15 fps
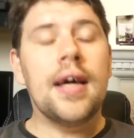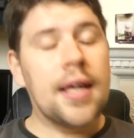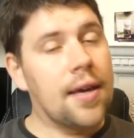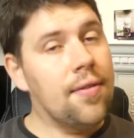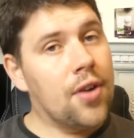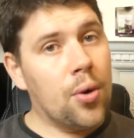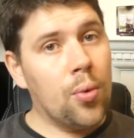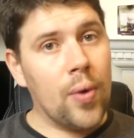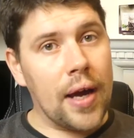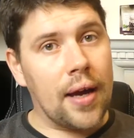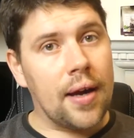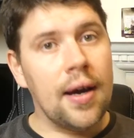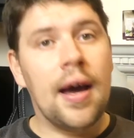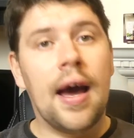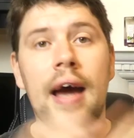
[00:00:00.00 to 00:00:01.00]
Give it a
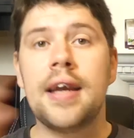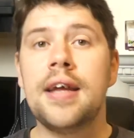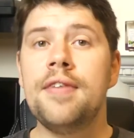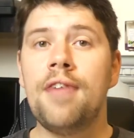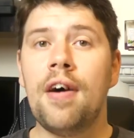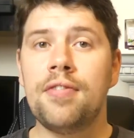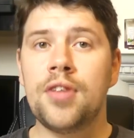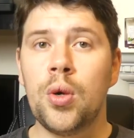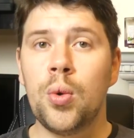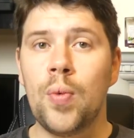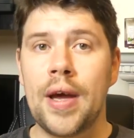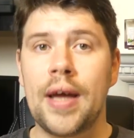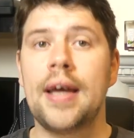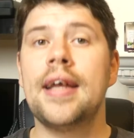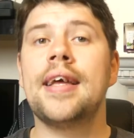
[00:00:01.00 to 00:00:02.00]
week, and if after a
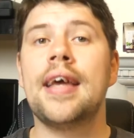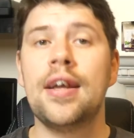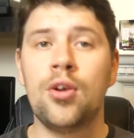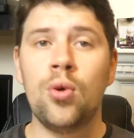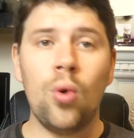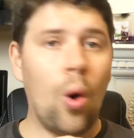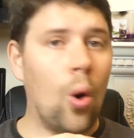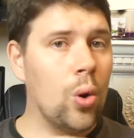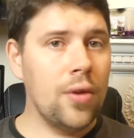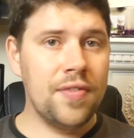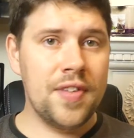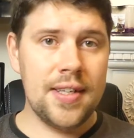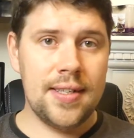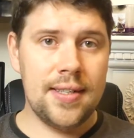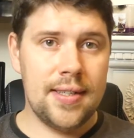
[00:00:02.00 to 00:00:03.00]
week it can do all of
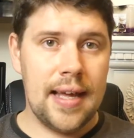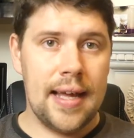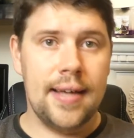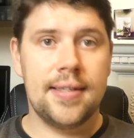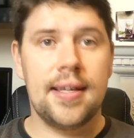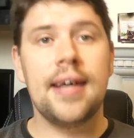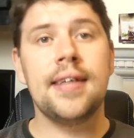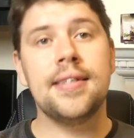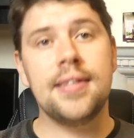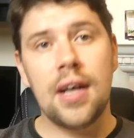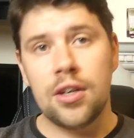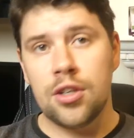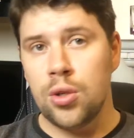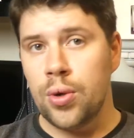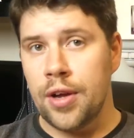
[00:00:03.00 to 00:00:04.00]
these things and
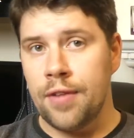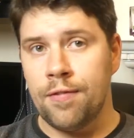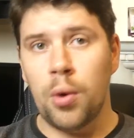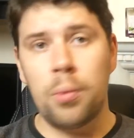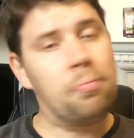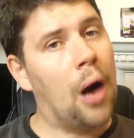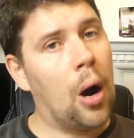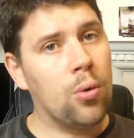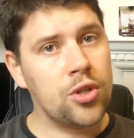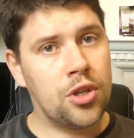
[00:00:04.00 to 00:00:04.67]
starts looking for power